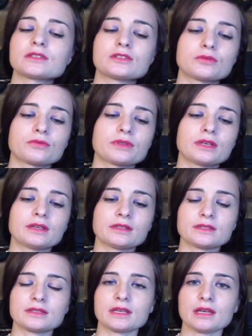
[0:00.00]
I don't think
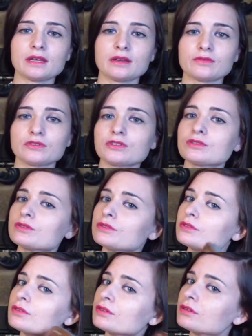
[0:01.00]
it's saved
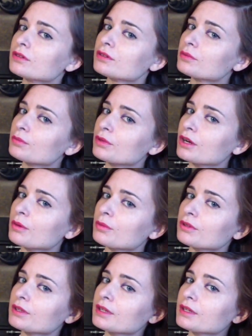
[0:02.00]

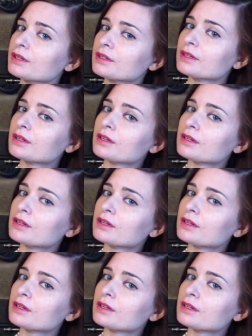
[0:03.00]
properly.